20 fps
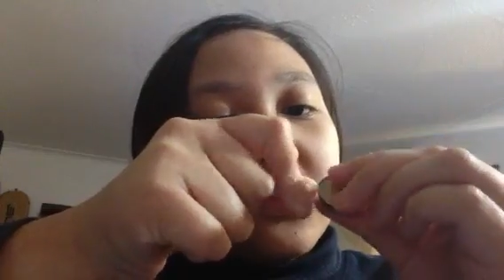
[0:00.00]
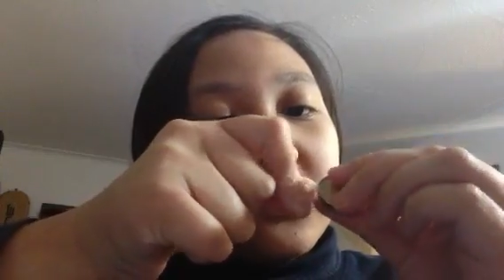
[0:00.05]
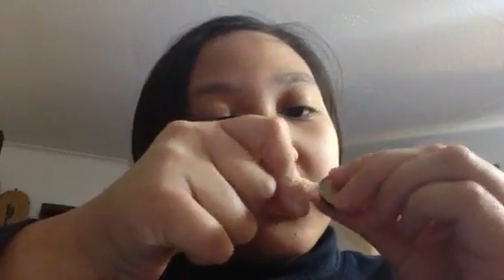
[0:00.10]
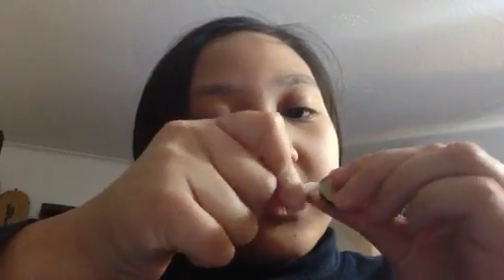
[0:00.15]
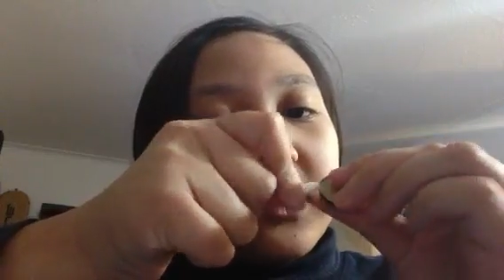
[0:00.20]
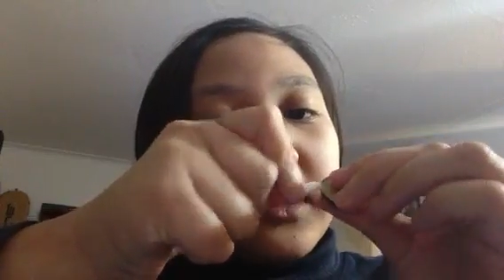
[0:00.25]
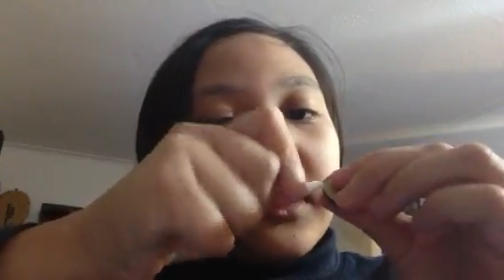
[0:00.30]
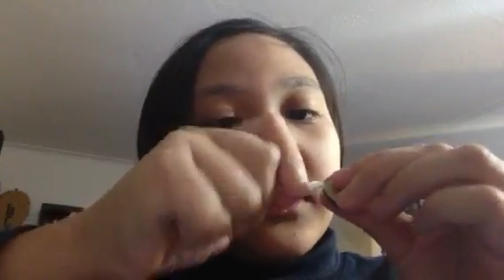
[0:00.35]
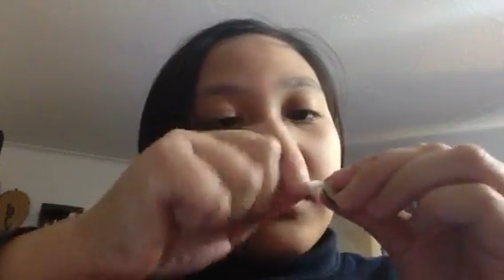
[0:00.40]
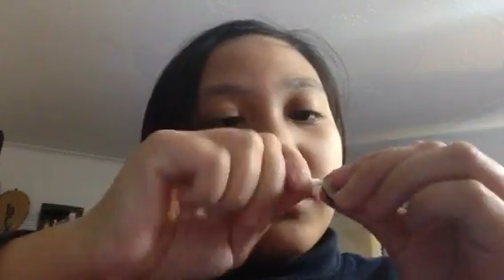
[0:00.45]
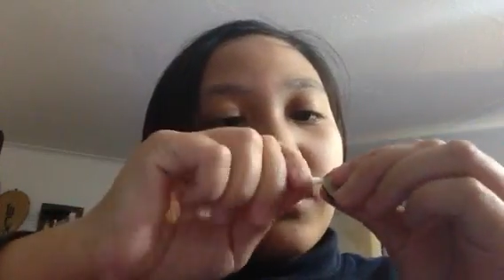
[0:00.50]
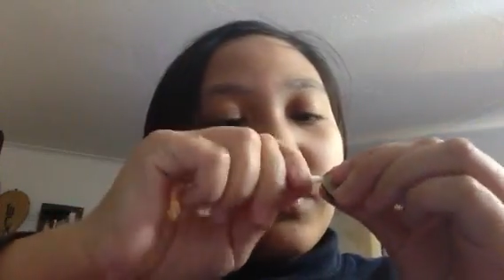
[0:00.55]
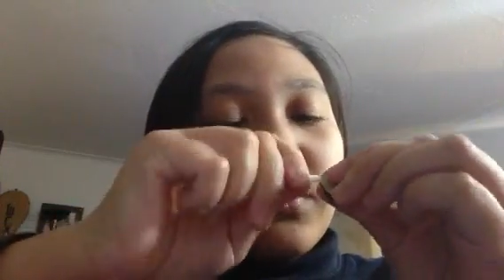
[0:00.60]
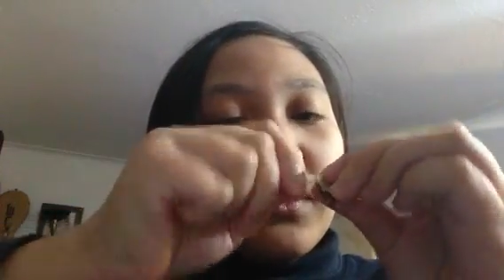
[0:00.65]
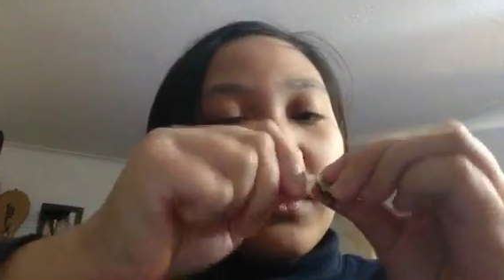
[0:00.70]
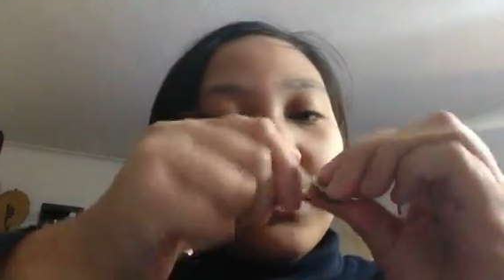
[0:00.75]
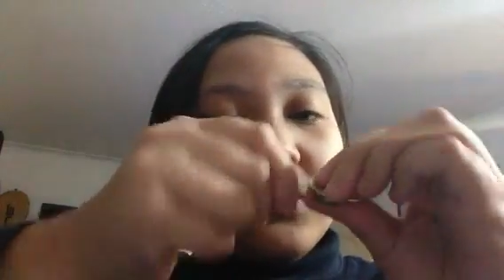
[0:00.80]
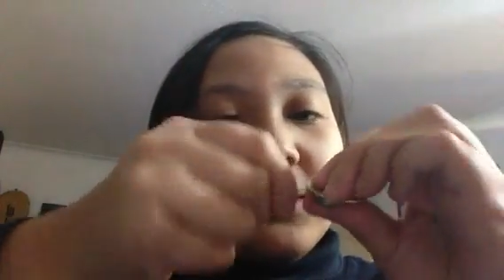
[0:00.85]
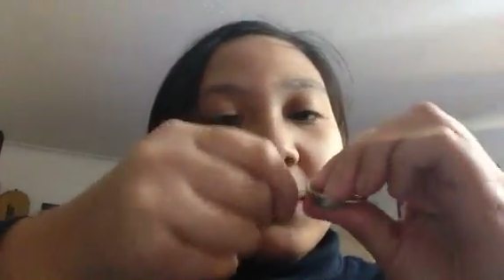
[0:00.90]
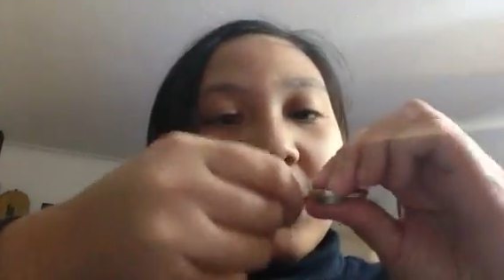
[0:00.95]
Get
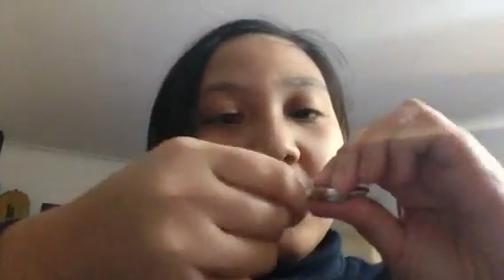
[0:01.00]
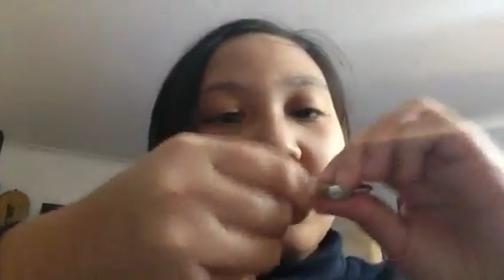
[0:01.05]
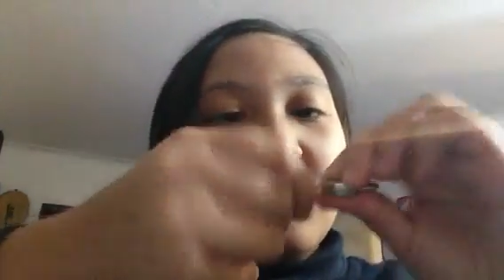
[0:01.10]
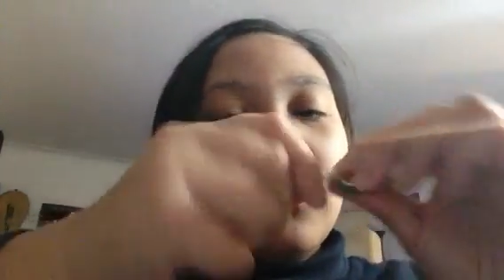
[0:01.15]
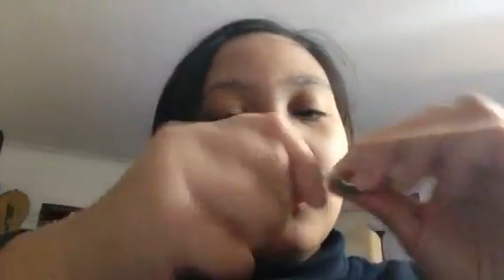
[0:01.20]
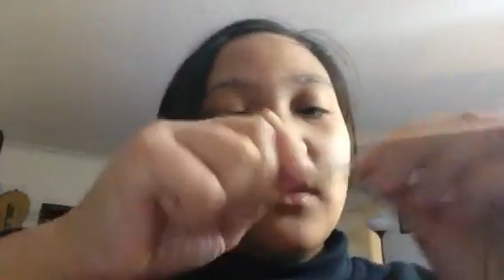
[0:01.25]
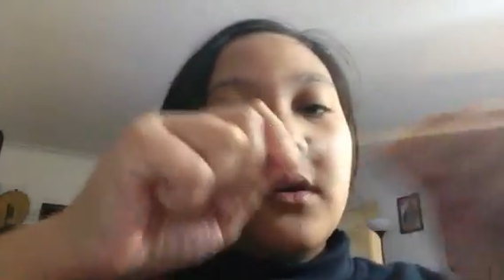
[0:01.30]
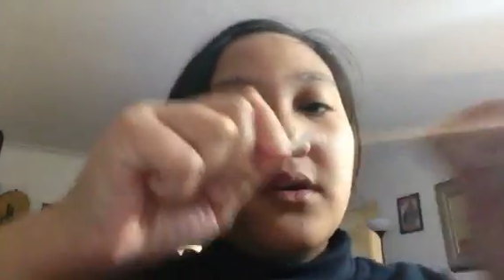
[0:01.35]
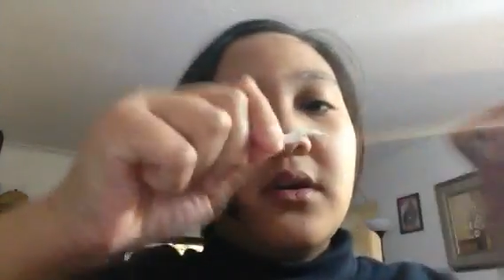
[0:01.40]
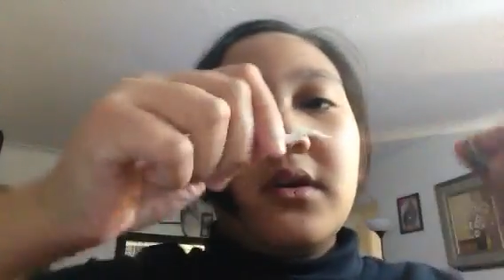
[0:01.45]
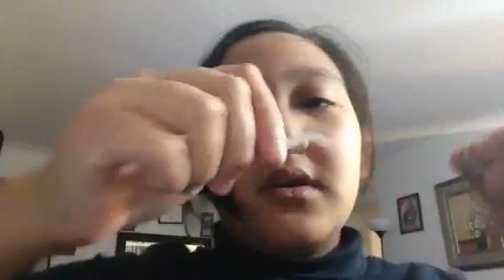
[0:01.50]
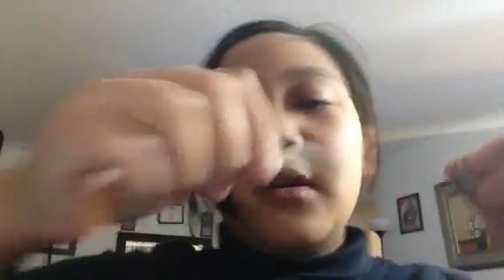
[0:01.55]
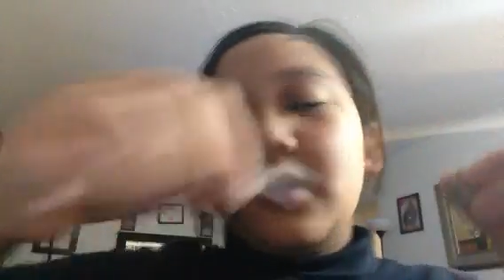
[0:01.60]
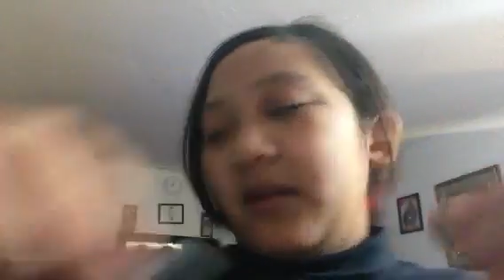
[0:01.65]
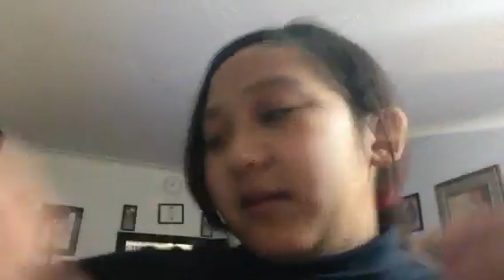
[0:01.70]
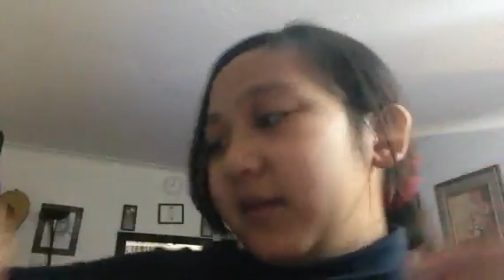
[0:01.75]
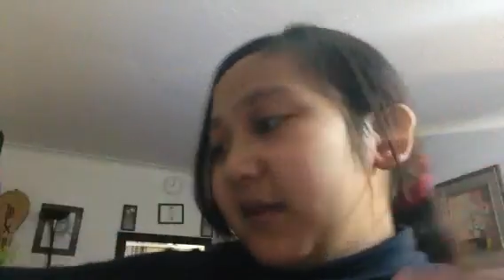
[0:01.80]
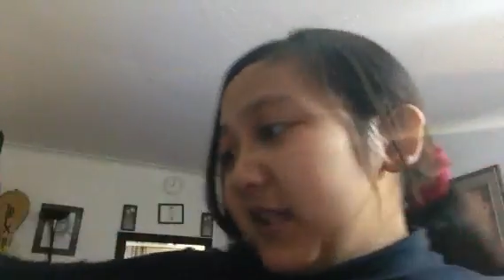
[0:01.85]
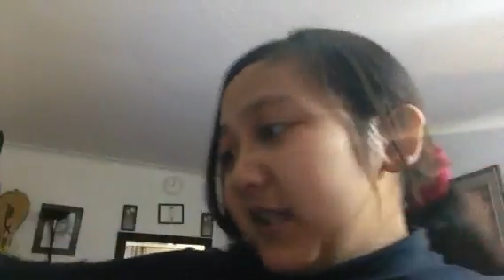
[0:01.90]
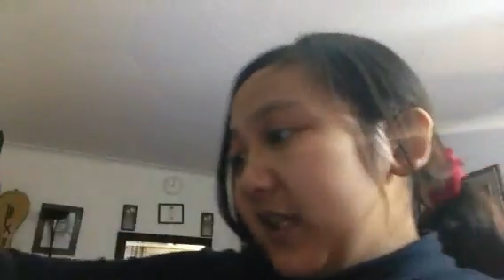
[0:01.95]
twirled now.
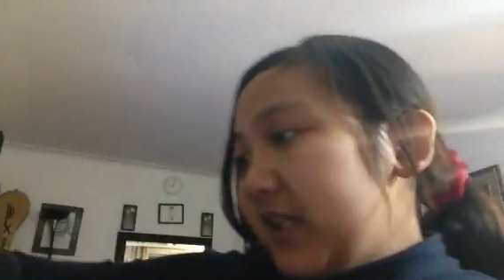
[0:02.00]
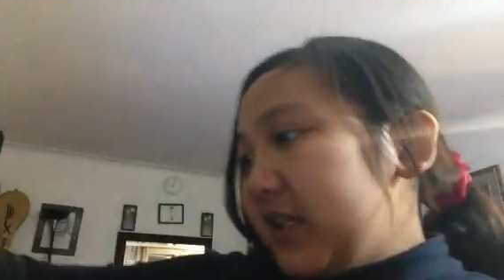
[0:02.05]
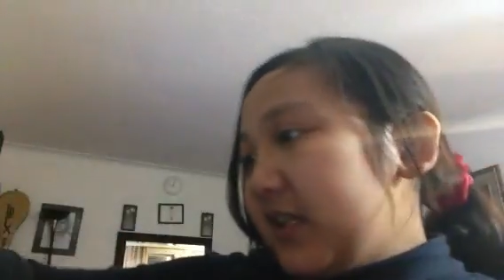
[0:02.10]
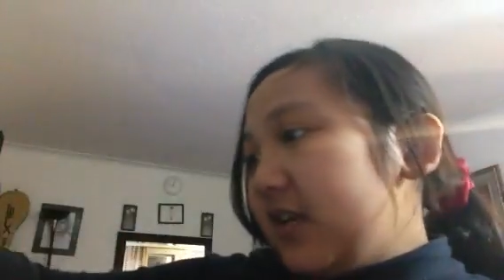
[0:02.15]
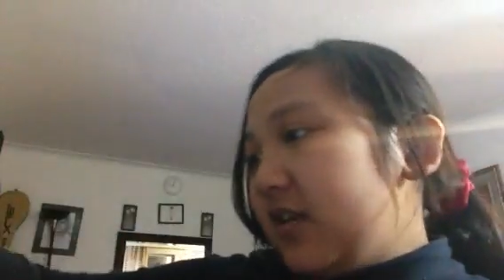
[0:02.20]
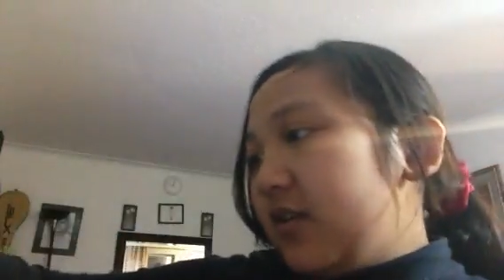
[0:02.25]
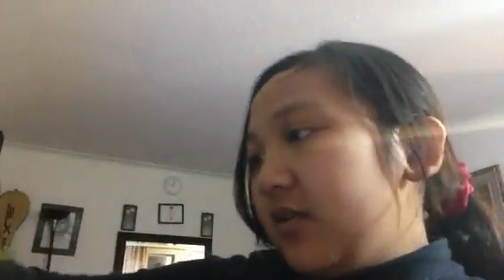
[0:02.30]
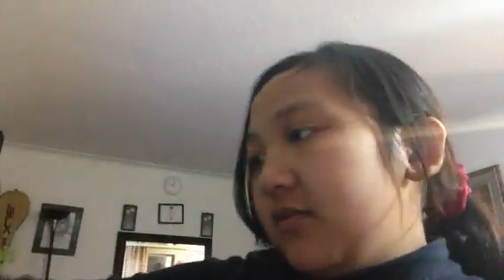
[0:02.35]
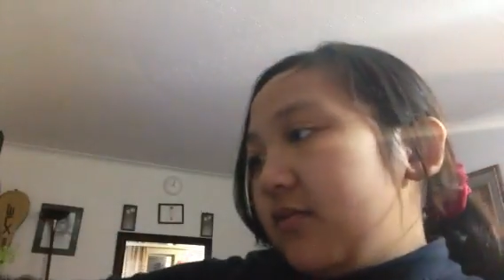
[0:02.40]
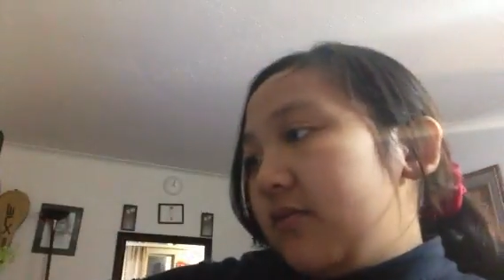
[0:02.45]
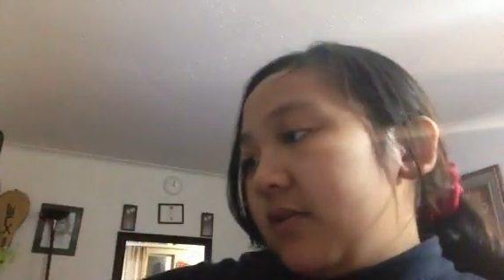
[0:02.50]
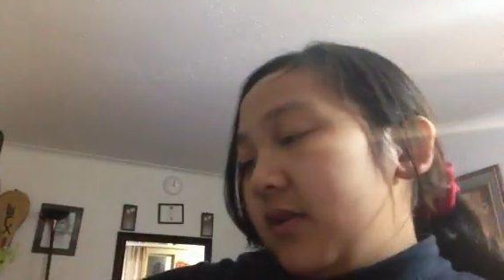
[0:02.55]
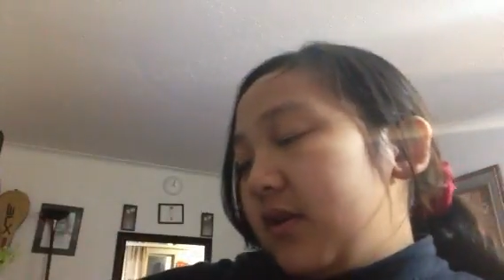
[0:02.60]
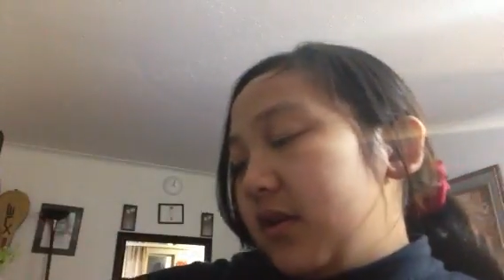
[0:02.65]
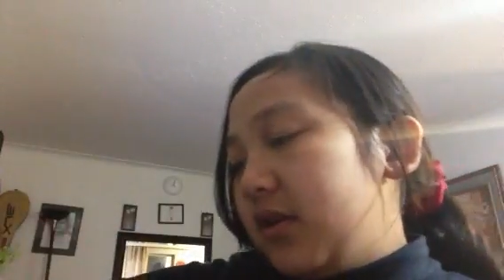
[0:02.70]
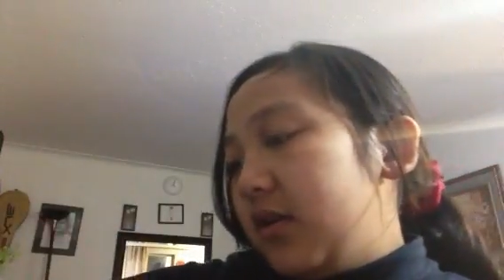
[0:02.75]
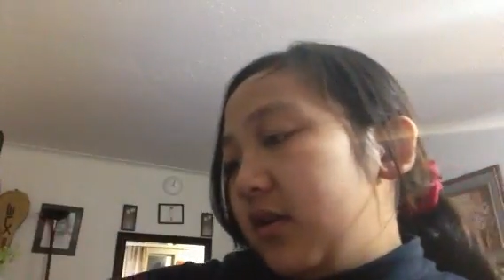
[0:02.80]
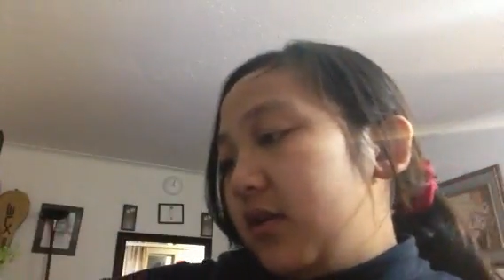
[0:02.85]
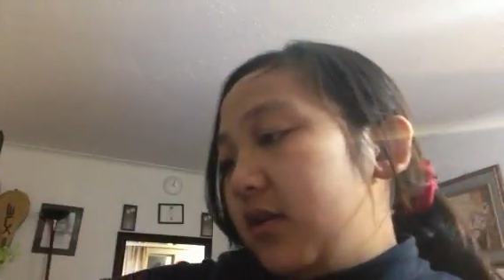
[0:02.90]
Let me get the other one.